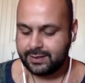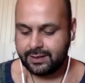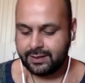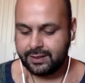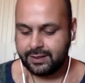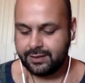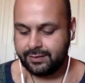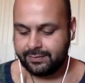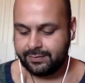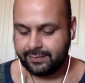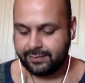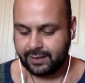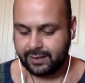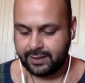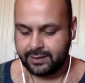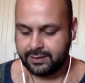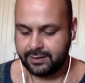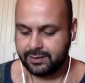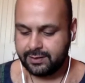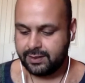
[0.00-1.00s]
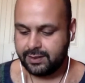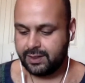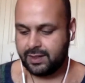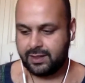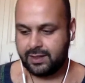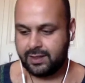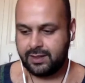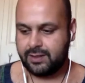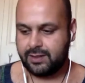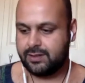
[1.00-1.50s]
the fund
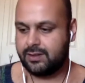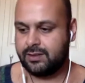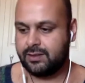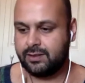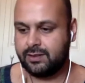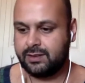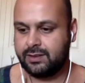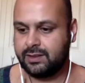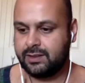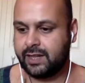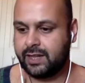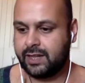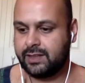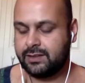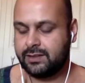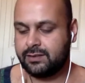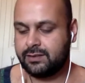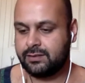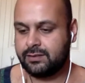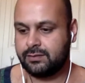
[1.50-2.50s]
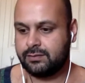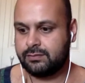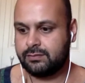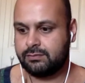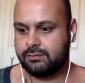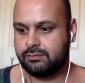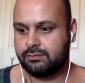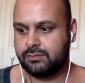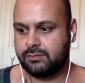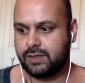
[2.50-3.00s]
in late
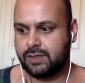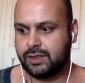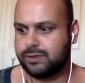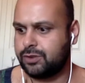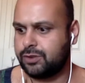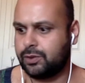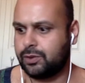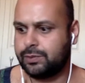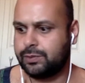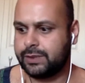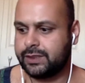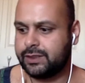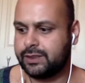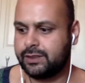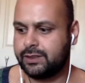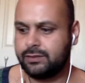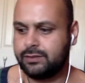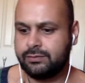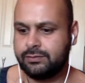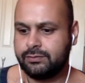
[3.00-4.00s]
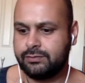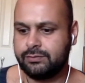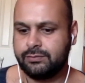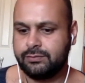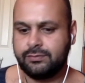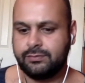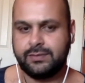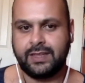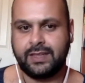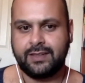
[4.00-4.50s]
October,
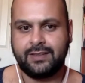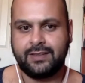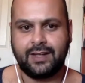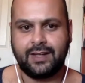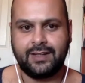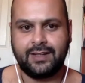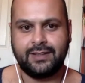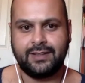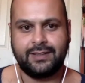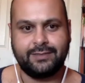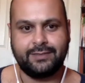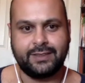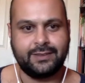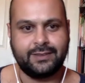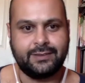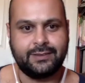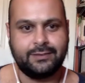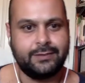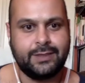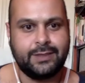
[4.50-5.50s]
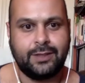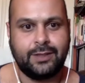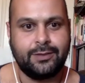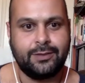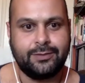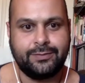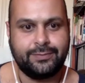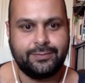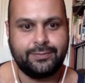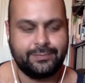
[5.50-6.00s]
like not even so
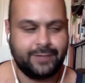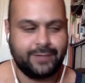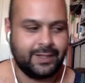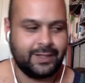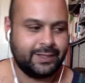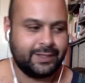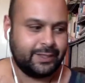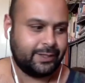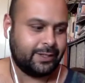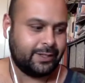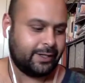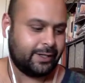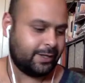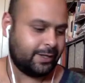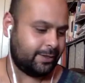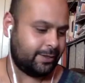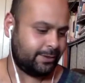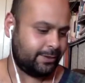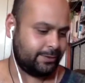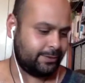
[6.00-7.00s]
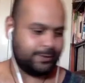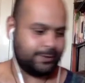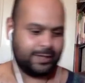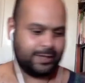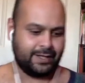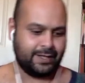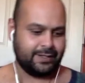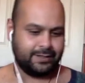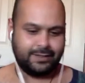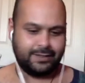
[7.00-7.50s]
far ago,
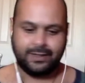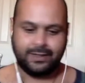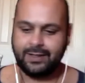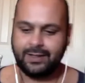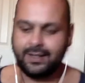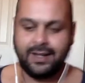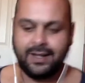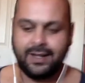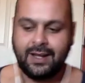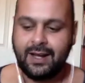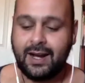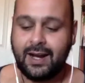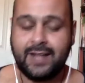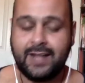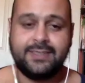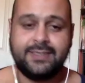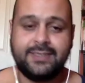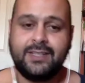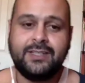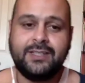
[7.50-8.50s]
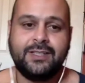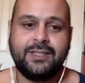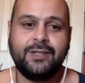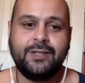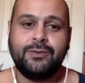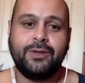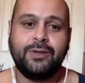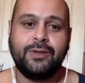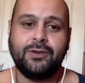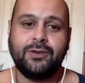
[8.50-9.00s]
and I started it
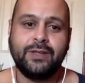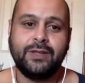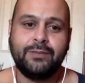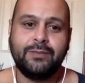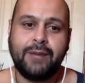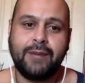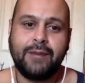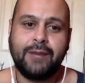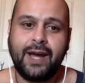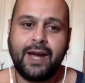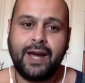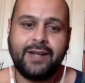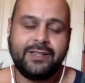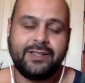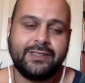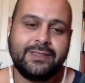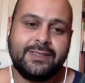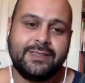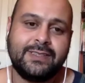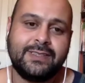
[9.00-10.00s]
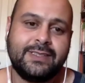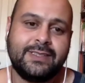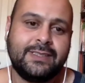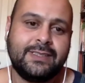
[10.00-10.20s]
with only my patterns